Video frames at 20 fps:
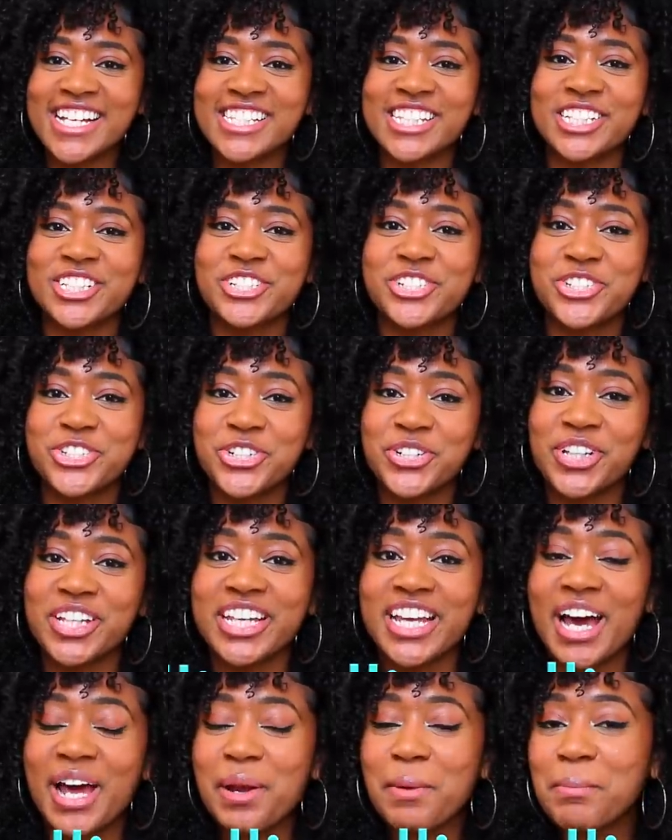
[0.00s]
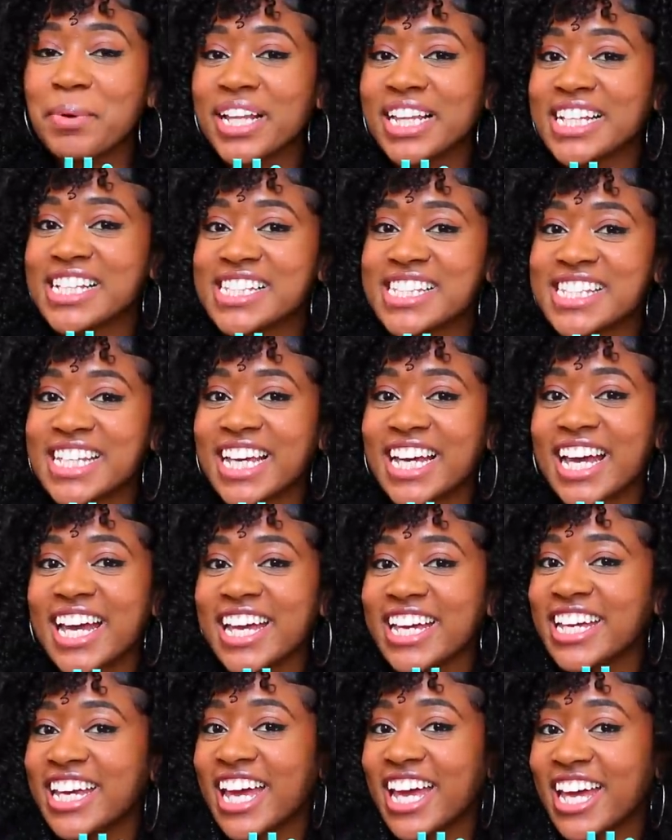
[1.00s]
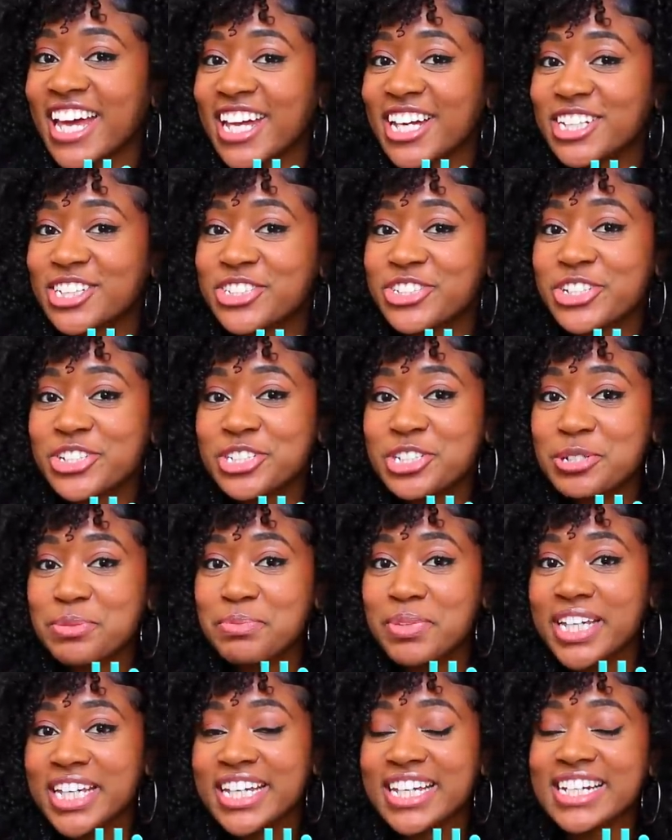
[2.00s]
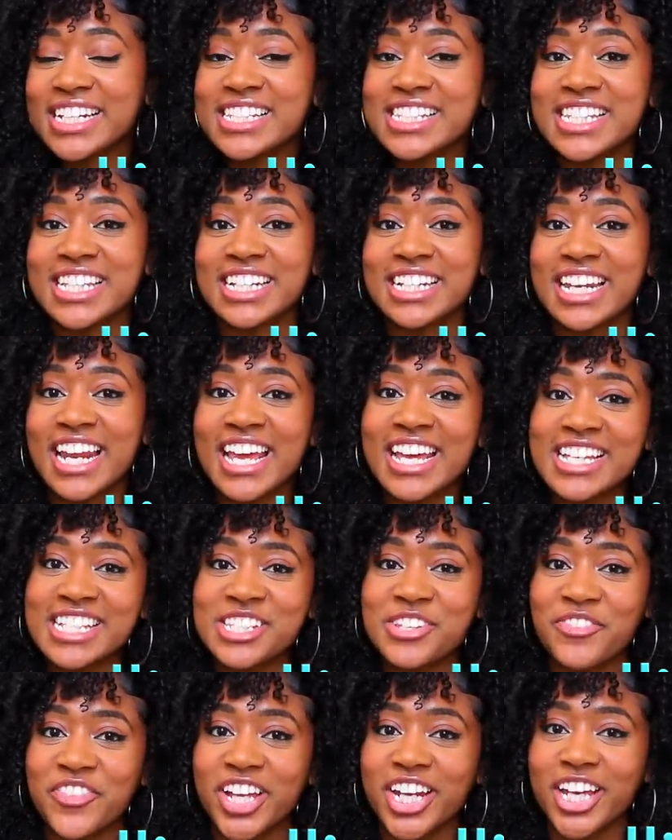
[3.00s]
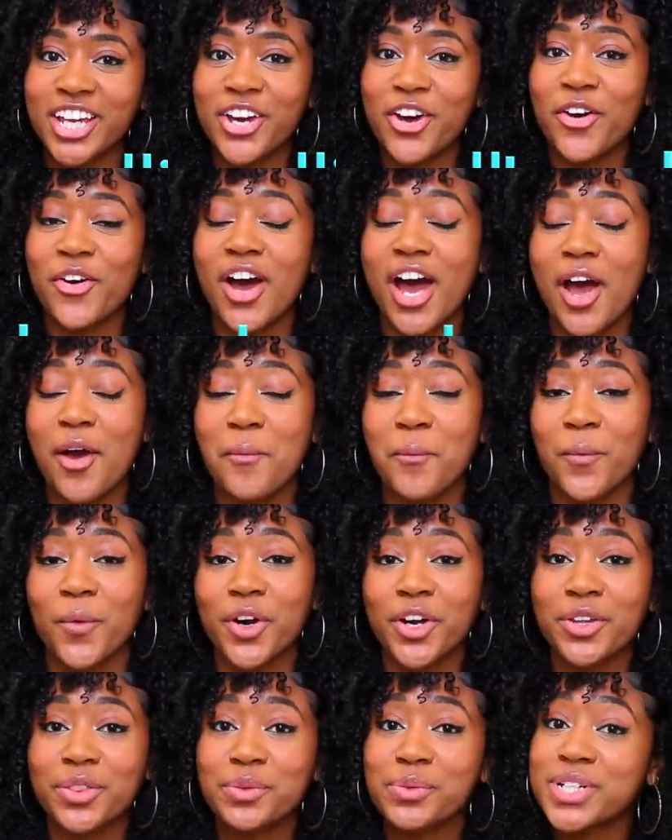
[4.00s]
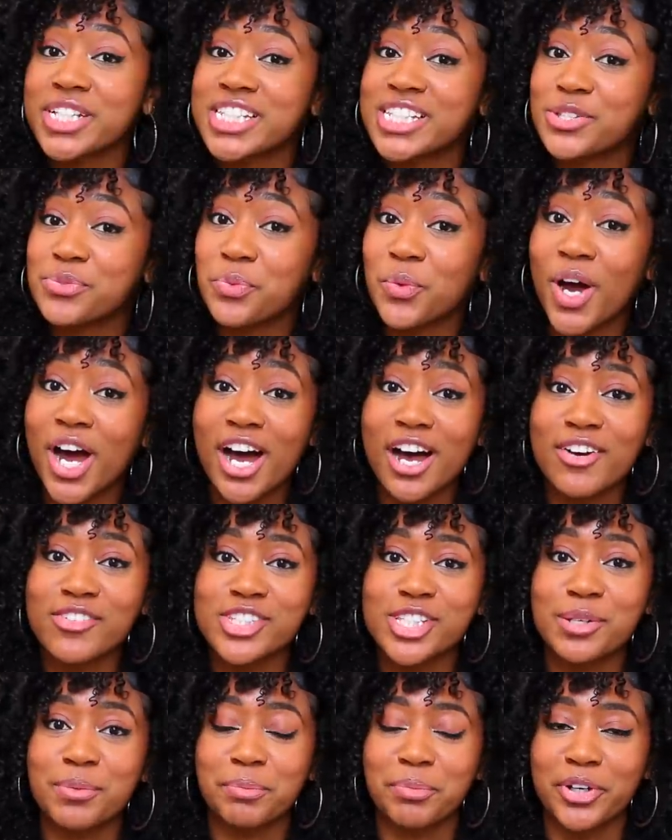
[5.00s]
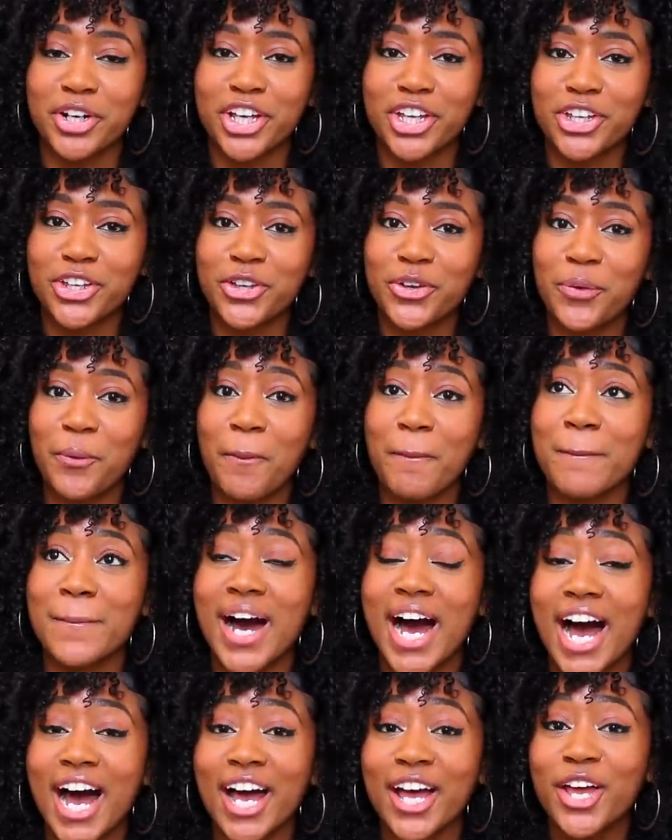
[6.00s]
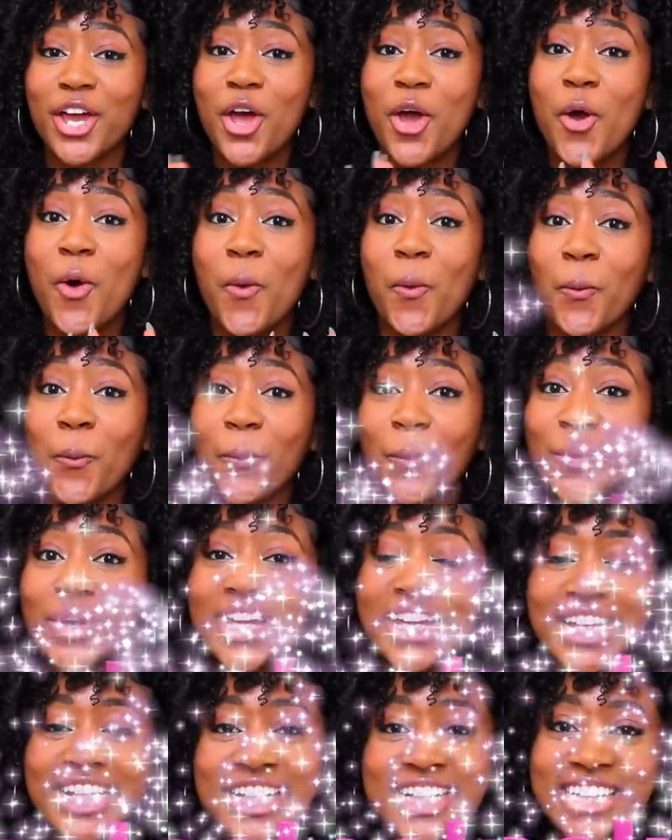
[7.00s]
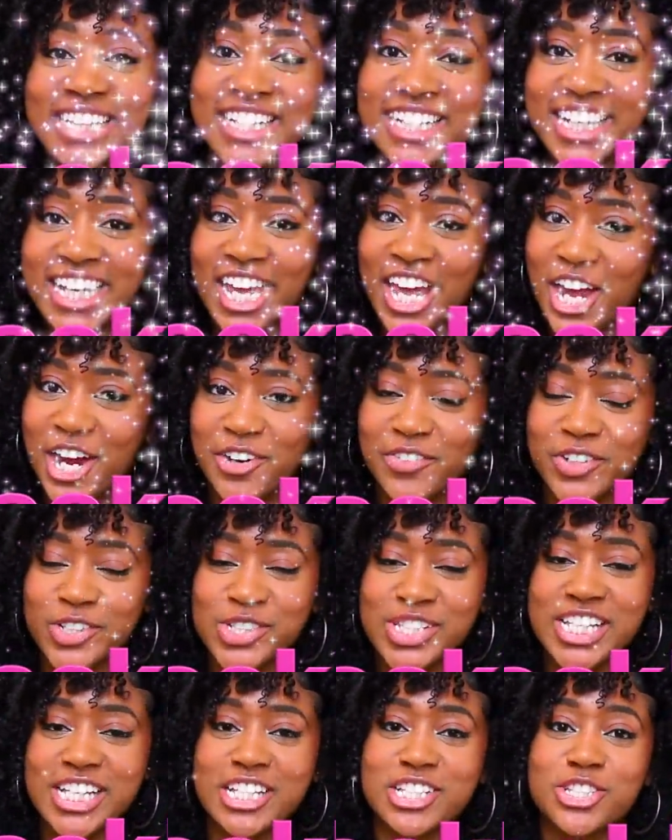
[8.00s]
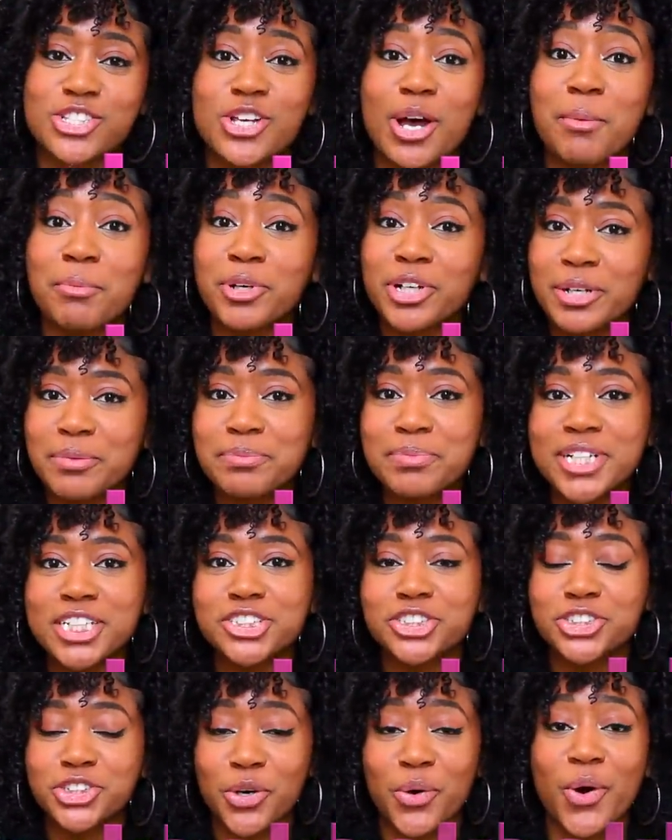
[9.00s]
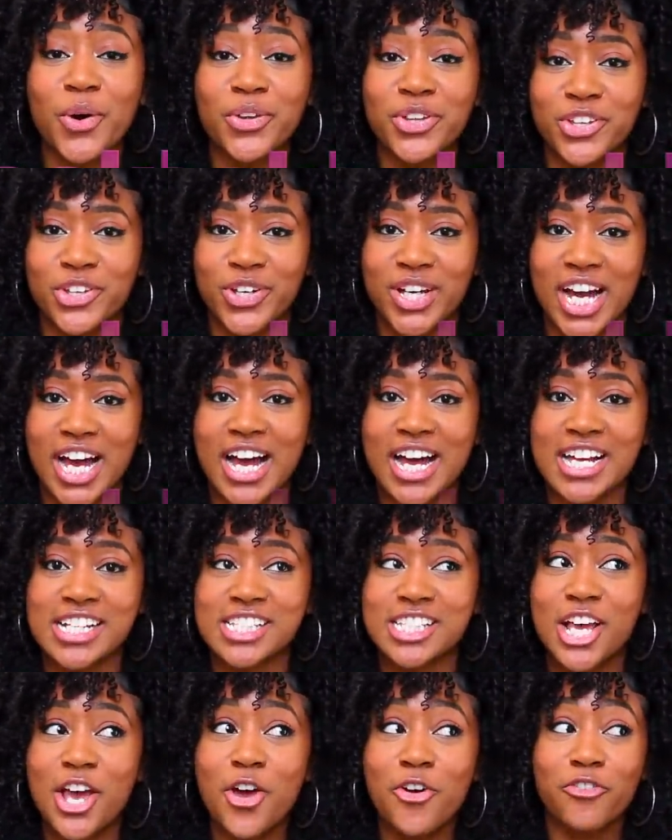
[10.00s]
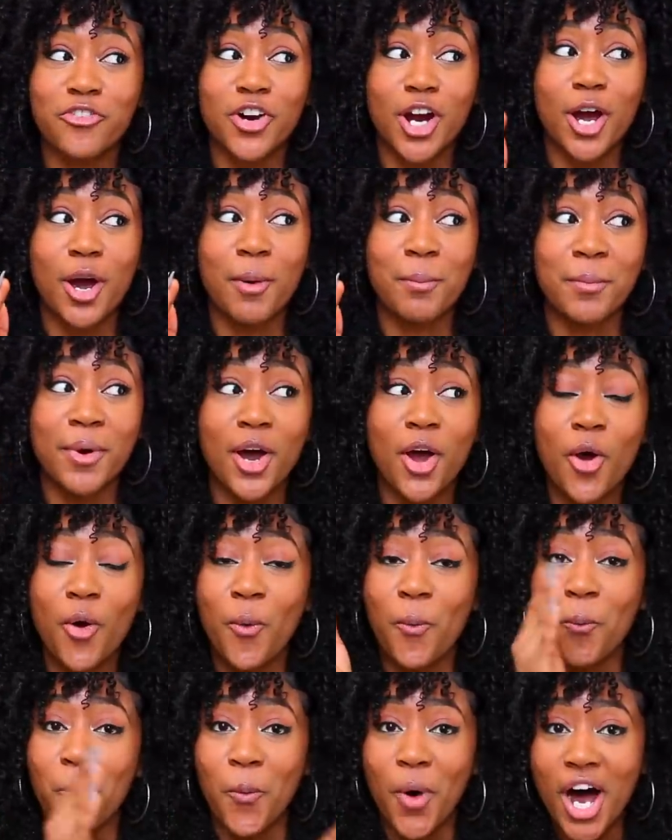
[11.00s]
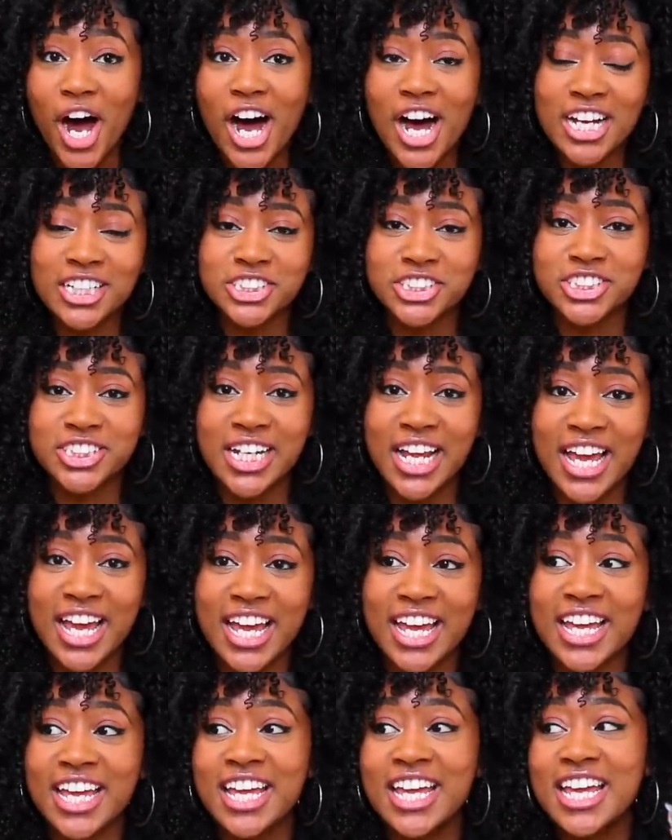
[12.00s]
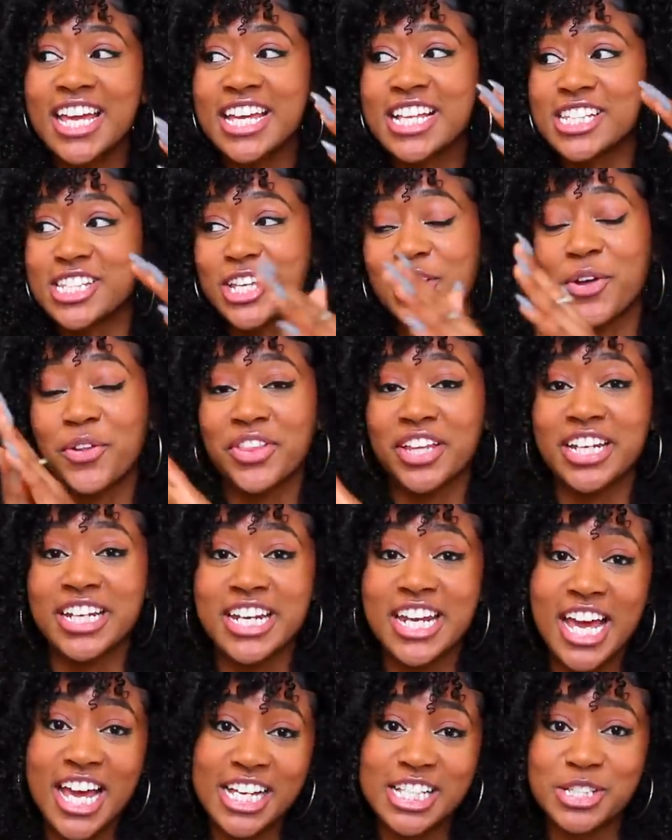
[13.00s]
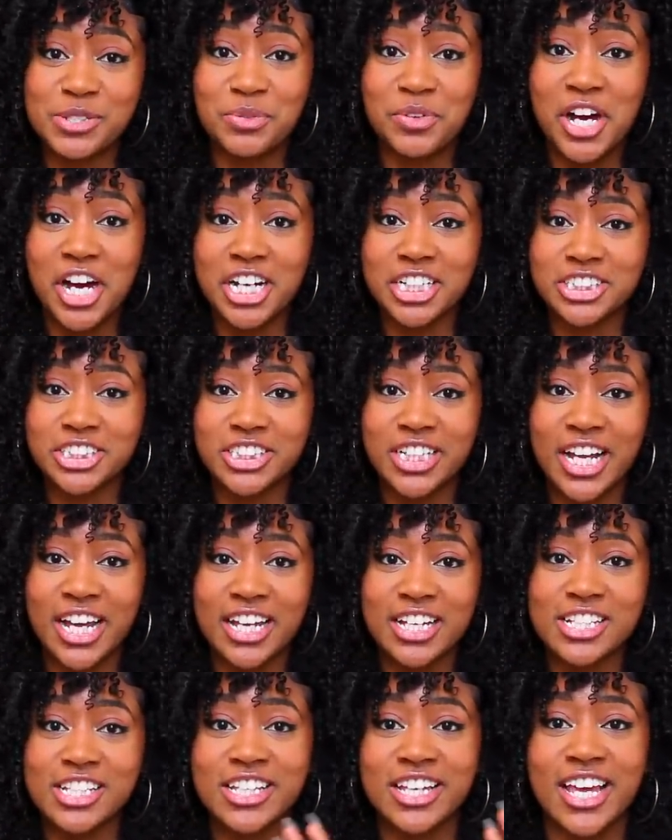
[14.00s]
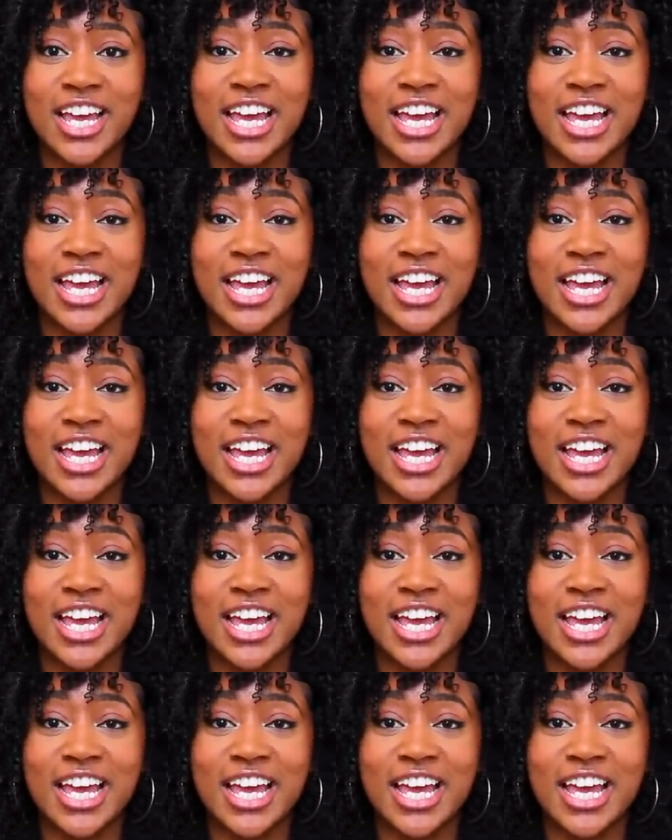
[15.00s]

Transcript: guys, it's Juliana Palencia, aka Jujubee, and in today's video I worked with Suave to bring you my weekly hair routine. So I'm gonna be showing you guys from wash day until the next wash day